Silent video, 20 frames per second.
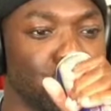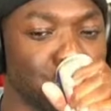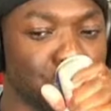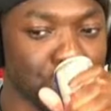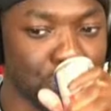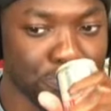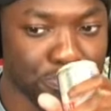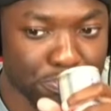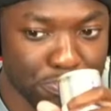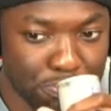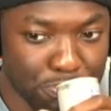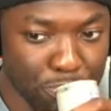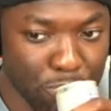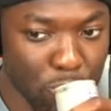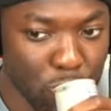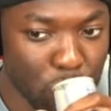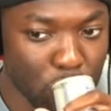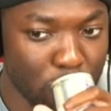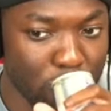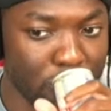Bro,
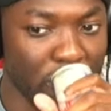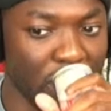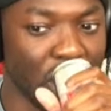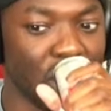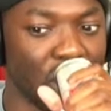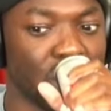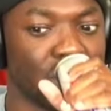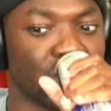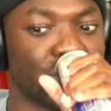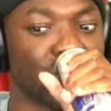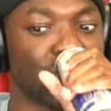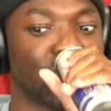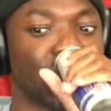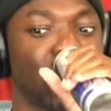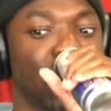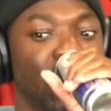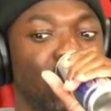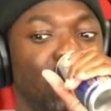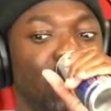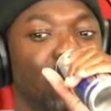if y'all get me out
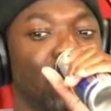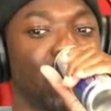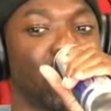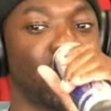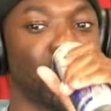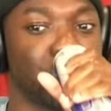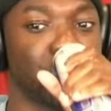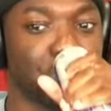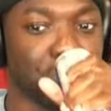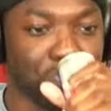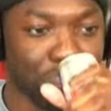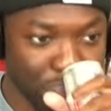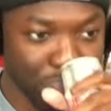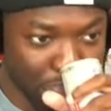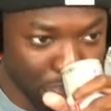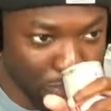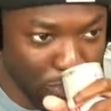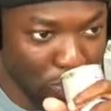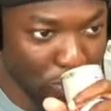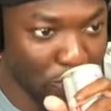that hood, bro, that's
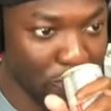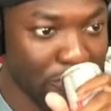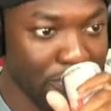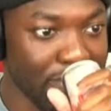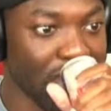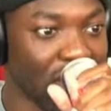bullshit, bro.